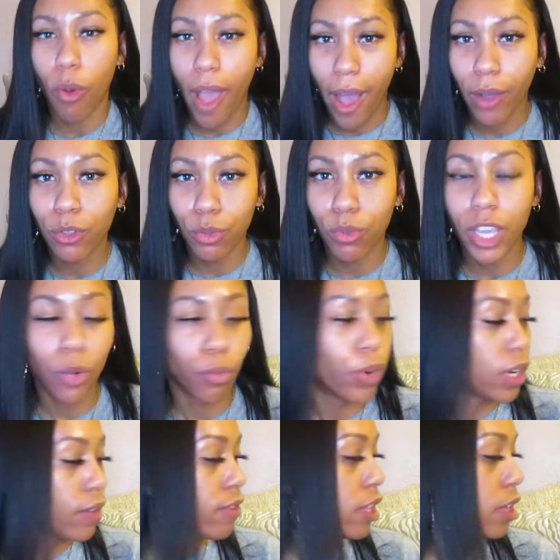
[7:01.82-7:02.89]
how to get rid
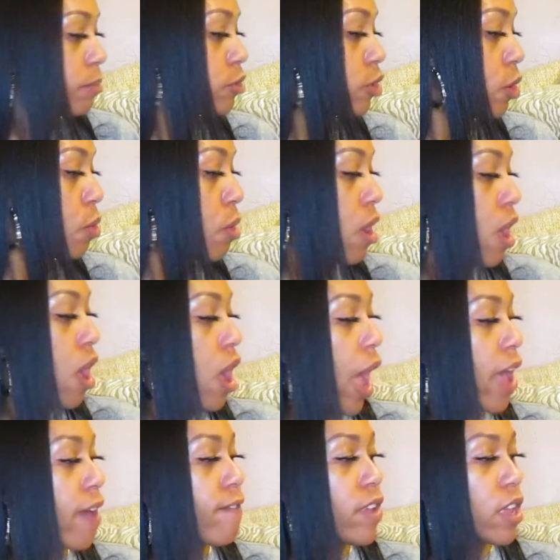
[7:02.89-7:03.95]
of them. So
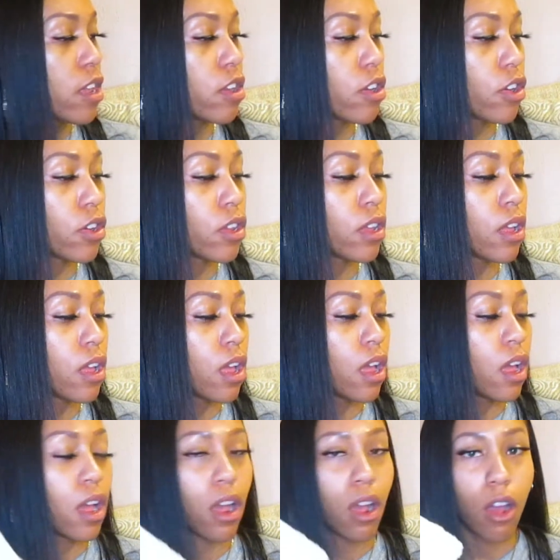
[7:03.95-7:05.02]
I figured
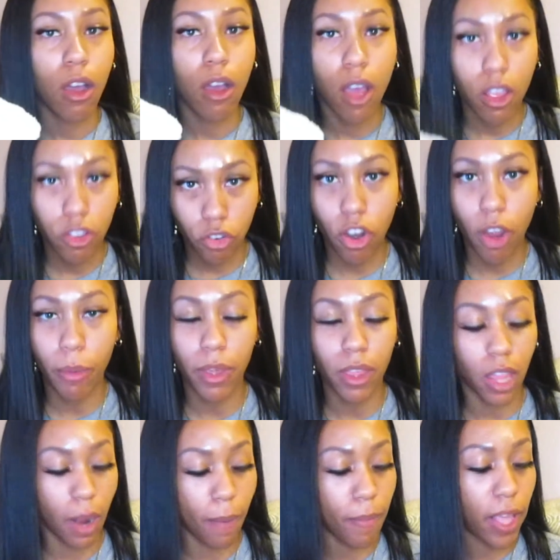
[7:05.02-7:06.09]
scrubbing
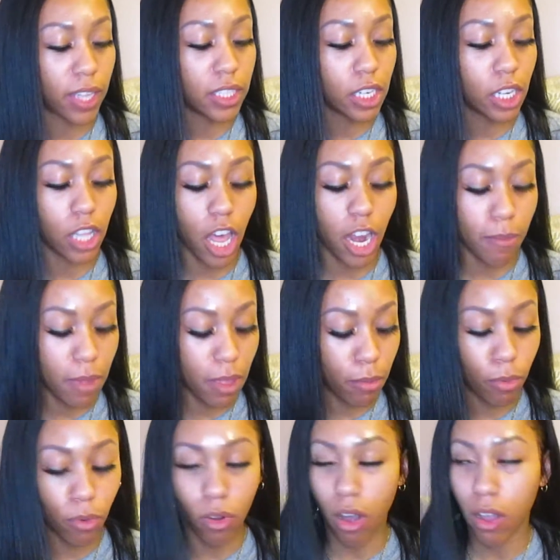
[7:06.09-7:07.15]
them. I've seen a lot of
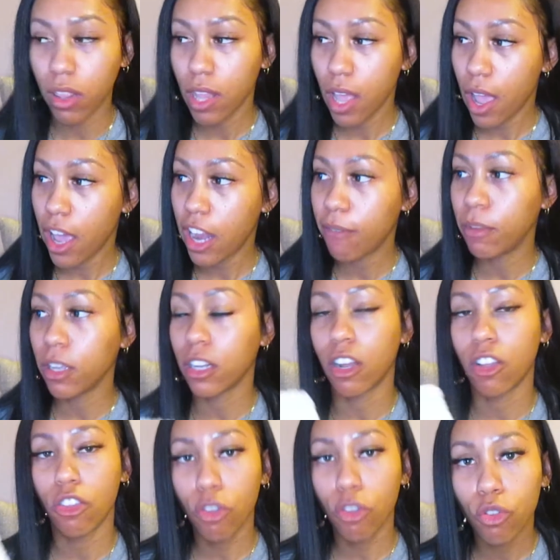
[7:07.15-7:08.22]
people online, I've looked
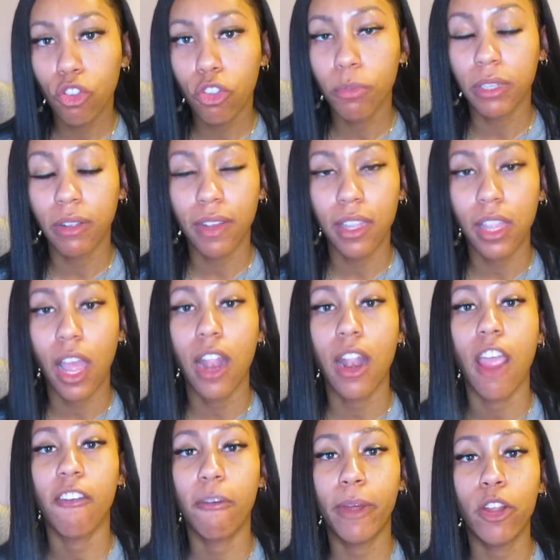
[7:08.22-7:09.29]
on YouTube and stuff like that.
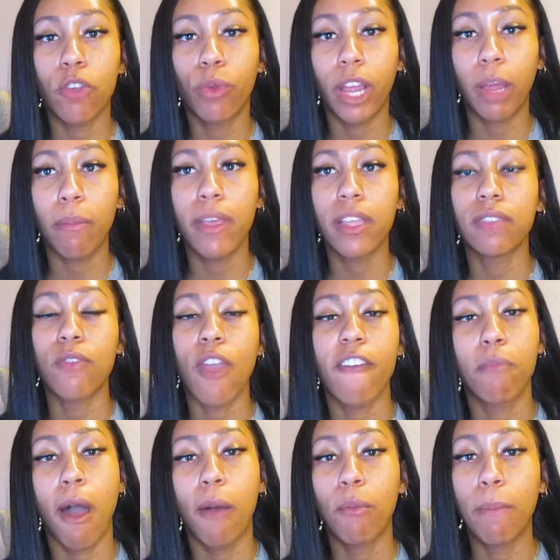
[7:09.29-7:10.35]
Everybody who recommends if you have a
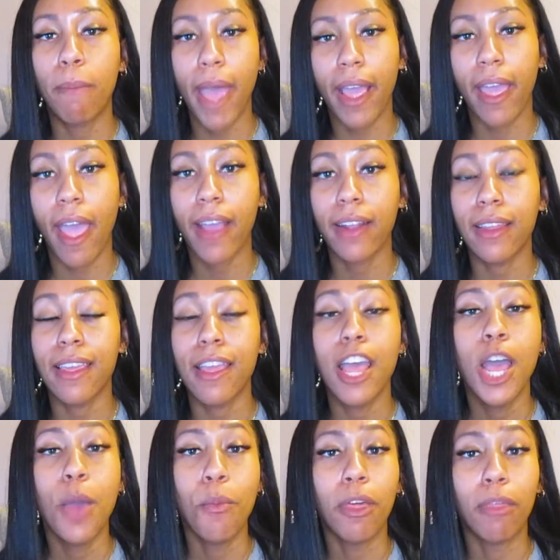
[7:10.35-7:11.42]
problem with back acne,
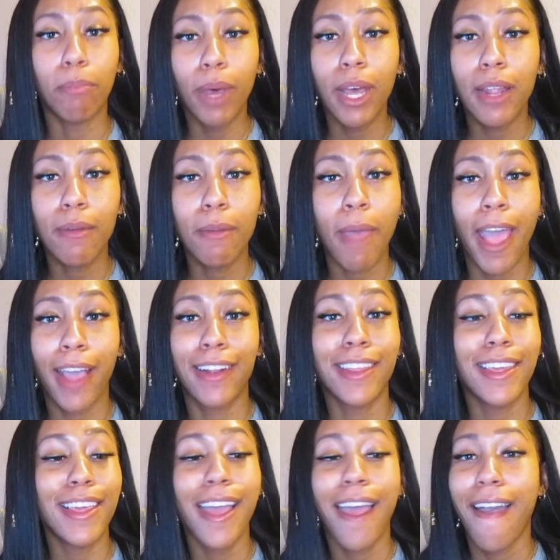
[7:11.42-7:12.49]
with butt
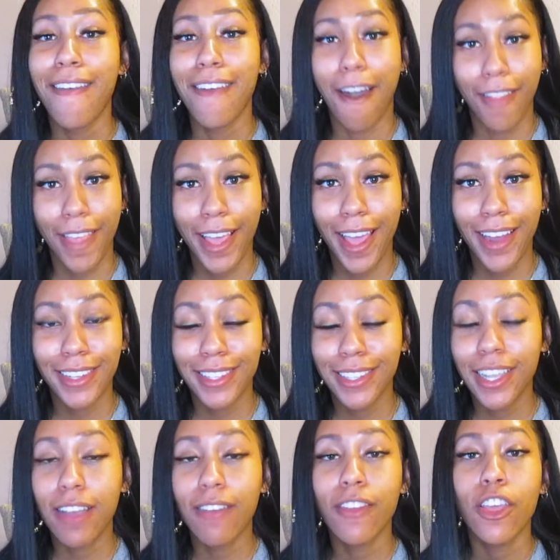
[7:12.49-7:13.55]
acne, all that kind of
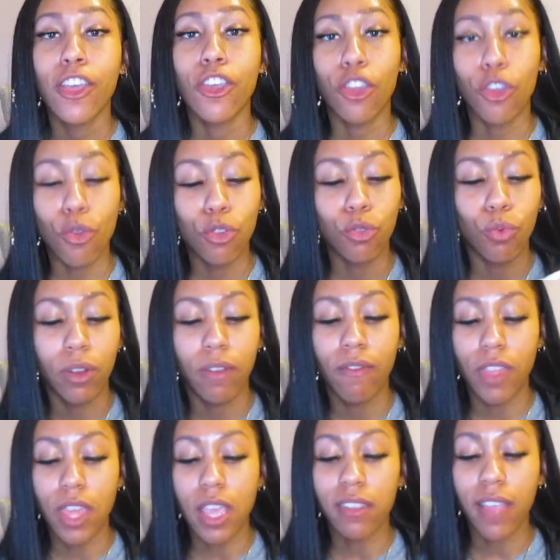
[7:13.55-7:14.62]
stuff, use one of
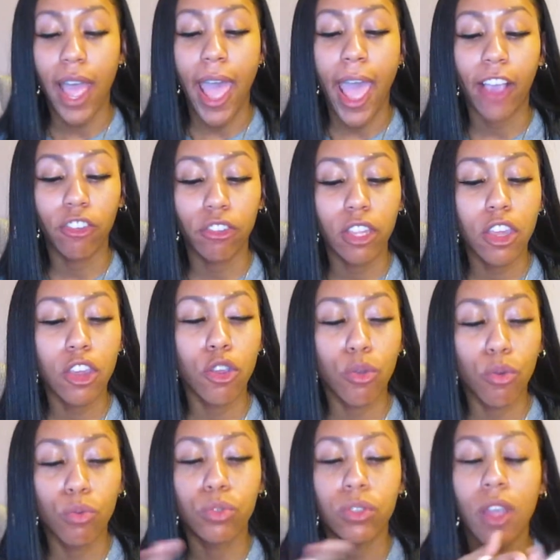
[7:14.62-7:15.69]
these. I actually
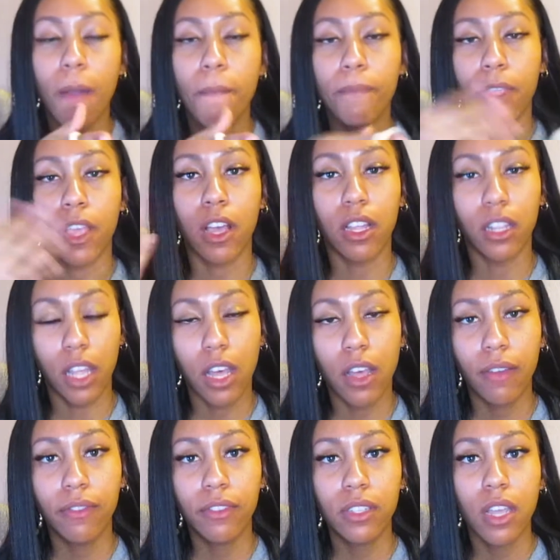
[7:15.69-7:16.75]
use
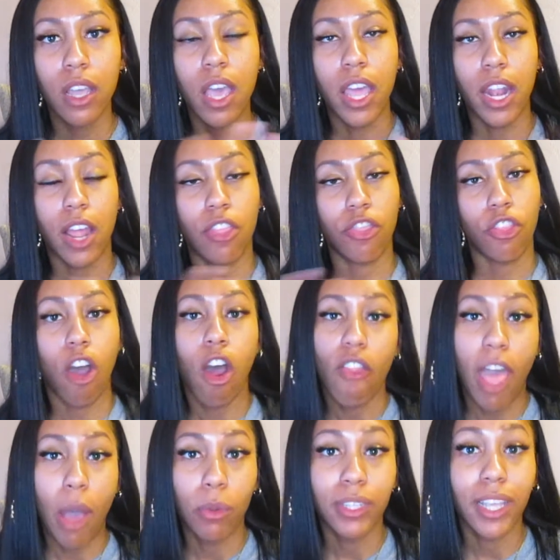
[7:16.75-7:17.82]
gloves and I thought
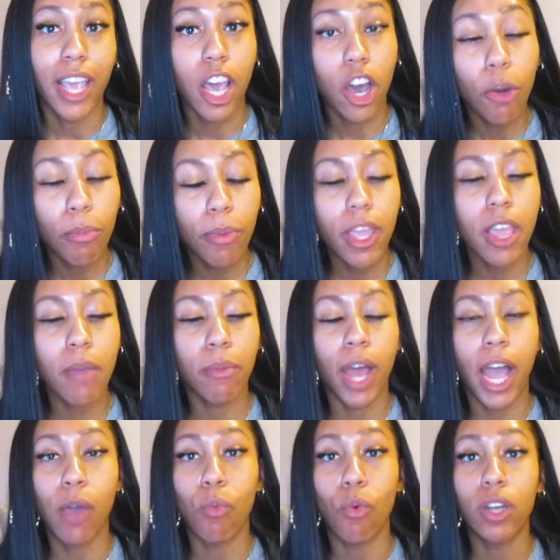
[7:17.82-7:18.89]
that was helping, but I
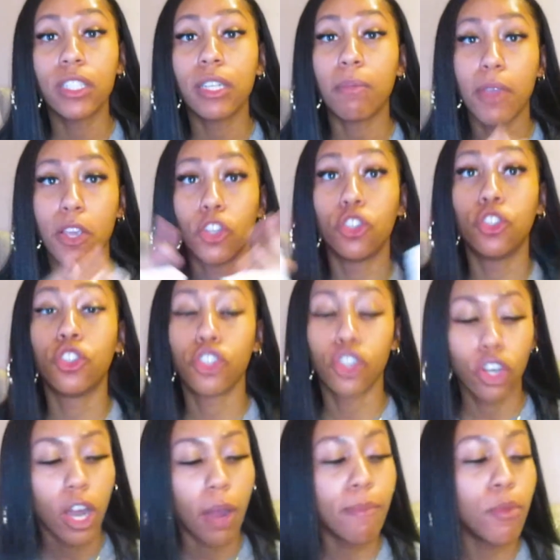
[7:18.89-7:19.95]
want to make
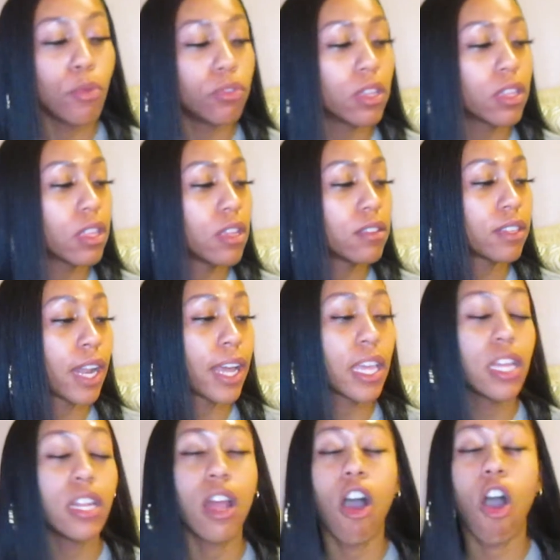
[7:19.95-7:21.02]
sure I'm using this and I
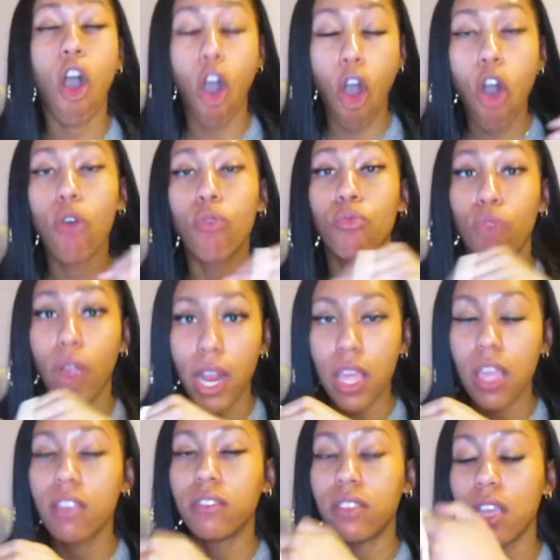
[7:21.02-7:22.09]
can already
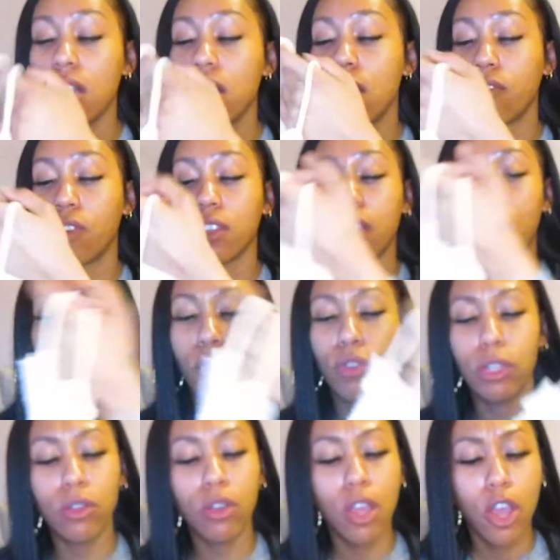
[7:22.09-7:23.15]
see a difference. I
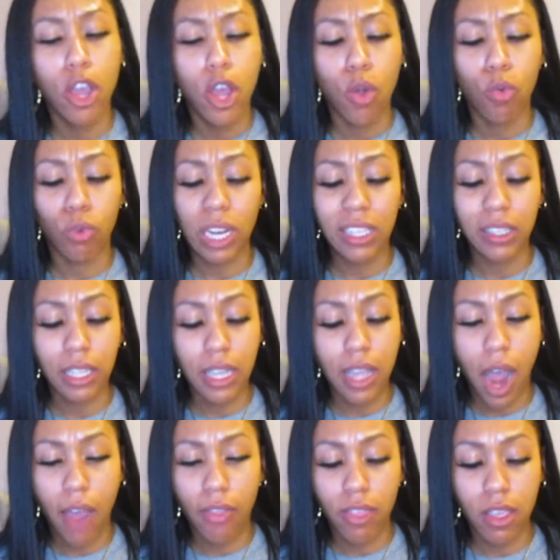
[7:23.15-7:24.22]
only recently
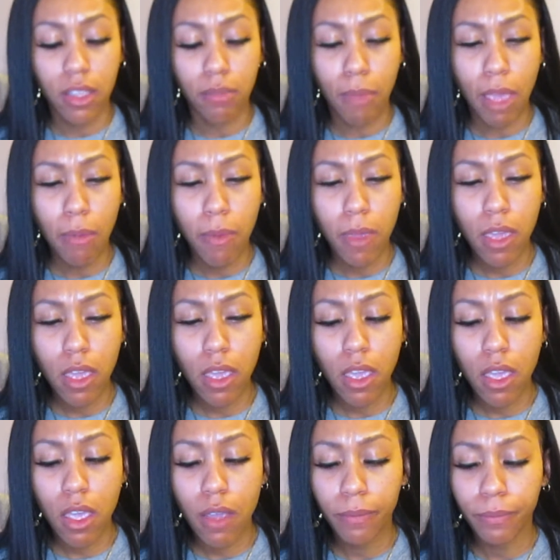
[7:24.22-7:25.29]
got this
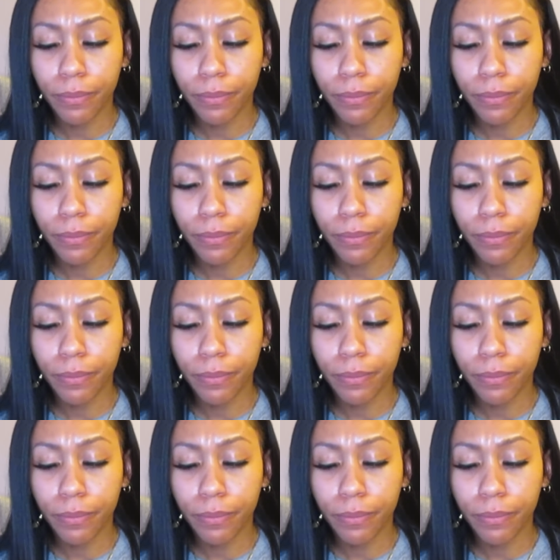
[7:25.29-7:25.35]
maybe